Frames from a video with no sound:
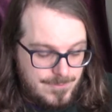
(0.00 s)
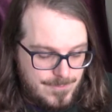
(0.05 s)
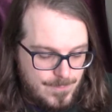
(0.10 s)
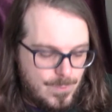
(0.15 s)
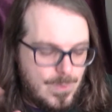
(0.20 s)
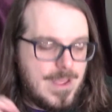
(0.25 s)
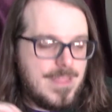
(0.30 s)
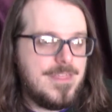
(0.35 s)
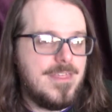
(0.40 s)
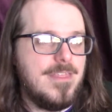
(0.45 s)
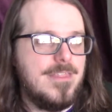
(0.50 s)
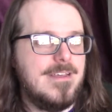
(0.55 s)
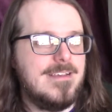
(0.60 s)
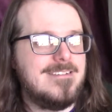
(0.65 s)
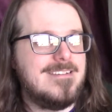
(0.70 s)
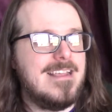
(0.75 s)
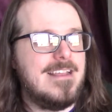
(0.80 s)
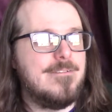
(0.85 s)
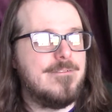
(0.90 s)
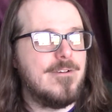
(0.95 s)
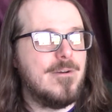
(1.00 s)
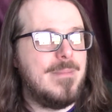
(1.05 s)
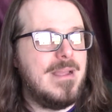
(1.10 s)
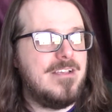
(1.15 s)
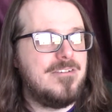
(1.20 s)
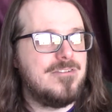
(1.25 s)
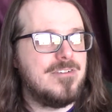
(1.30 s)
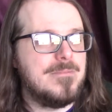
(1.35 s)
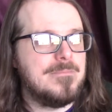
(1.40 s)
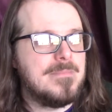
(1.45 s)
with this
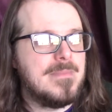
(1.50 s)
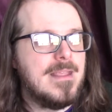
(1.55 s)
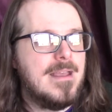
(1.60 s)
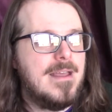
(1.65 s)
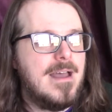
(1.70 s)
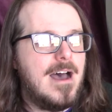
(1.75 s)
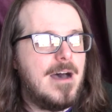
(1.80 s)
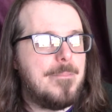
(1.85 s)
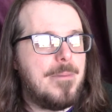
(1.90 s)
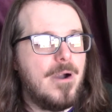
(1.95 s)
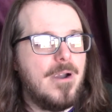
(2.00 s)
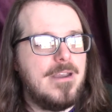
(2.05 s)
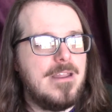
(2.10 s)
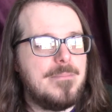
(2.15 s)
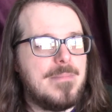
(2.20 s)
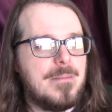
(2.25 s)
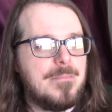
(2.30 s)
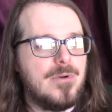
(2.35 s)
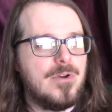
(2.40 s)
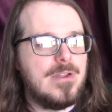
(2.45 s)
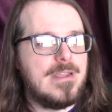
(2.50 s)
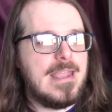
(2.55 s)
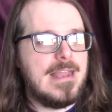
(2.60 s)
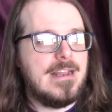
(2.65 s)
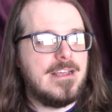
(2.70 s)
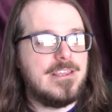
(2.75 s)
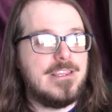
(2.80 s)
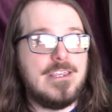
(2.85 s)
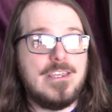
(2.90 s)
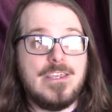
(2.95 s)
information, a party member
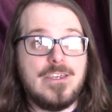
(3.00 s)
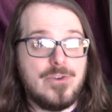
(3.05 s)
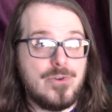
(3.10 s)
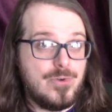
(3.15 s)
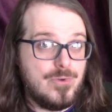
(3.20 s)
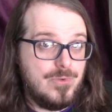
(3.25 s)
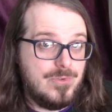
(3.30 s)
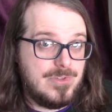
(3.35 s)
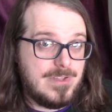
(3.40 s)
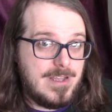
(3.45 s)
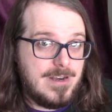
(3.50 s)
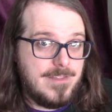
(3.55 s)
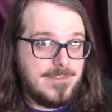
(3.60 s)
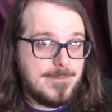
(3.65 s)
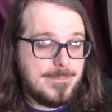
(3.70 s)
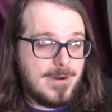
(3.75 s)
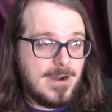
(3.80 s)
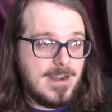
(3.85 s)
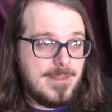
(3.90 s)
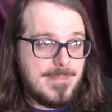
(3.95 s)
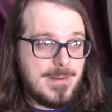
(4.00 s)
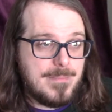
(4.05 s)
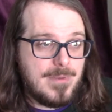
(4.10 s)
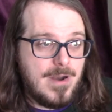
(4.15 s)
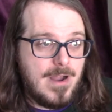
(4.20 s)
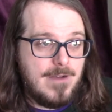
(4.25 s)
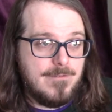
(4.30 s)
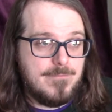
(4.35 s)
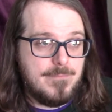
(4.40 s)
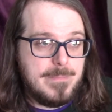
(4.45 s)
can accuse another party
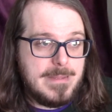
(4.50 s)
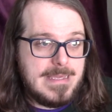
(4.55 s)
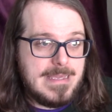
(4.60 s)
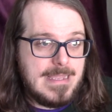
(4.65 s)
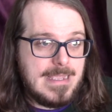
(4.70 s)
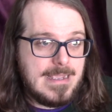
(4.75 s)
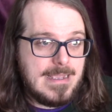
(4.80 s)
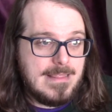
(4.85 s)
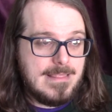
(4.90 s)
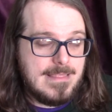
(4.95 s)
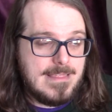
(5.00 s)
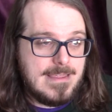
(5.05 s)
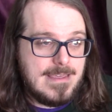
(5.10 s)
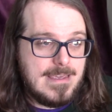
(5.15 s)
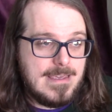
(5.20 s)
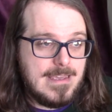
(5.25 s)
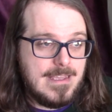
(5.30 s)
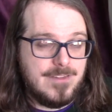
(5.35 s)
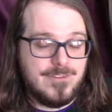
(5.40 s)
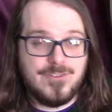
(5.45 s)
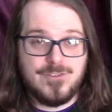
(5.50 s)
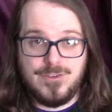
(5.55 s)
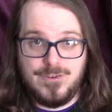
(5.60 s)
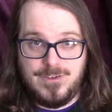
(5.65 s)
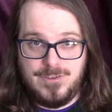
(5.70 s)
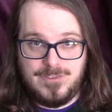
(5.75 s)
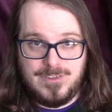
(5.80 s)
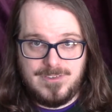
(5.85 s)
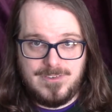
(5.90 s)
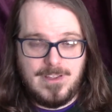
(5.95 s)
member of being the
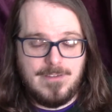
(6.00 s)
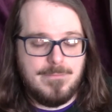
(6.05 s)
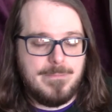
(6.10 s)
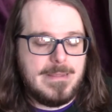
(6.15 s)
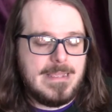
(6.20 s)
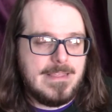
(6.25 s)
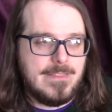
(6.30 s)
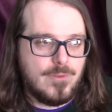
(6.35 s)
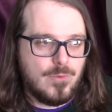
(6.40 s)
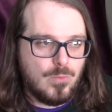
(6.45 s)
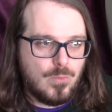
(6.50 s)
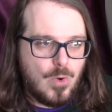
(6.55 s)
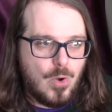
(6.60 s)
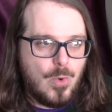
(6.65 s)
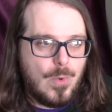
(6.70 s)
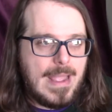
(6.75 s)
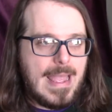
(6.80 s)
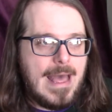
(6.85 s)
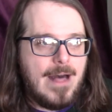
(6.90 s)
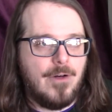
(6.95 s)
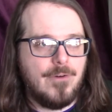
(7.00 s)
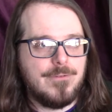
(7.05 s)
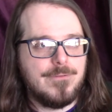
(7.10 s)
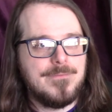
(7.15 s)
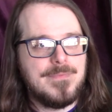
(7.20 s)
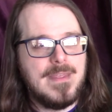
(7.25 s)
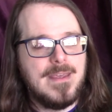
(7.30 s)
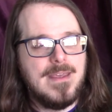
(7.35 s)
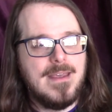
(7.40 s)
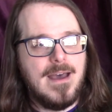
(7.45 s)
insurgent, of being the rogue elf.
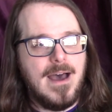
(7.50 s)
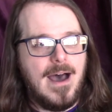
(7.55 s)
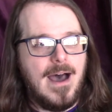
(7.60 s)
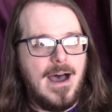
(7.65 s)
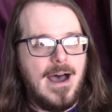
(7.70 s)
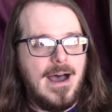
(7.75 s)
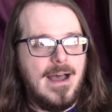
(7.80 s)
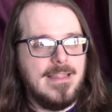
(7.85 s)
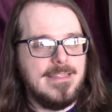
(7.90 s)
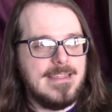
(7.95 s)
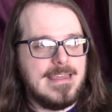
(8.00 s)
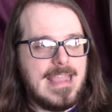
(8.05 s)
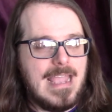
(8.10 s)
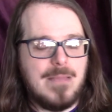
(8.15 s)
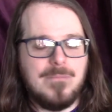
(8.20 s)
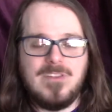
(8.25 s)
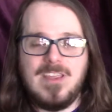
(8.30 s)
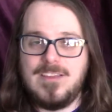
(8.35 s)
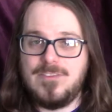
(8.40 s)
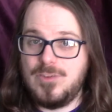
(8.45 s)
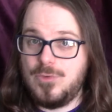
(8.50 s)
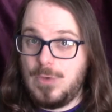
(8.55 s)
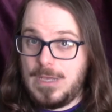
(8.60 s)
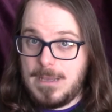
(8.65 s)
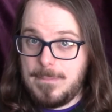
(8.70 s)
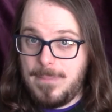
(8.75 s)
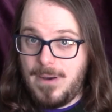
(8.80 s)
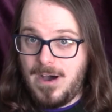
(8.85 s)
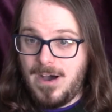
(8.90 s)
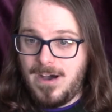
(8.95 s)
The game takes a
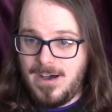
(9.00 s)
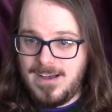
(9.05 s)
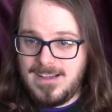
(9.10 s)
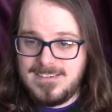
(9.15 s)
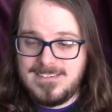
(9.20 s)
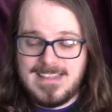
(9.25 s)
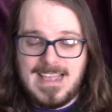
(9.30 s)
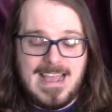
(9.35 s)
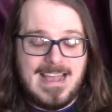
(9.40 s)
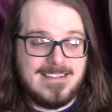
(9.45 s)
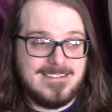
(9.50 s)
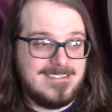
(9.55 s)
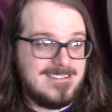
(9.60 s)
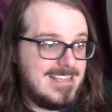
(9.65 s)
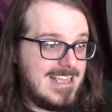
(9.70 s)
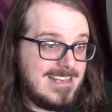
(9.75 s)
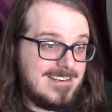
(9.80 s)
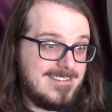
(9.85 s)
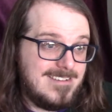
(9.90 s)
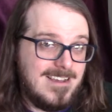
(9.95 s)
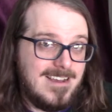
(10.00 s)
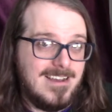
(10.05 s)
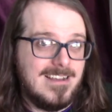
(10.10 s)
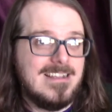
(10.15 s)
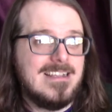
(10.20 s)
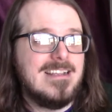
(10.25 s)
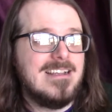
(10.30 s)
quick pause as Santa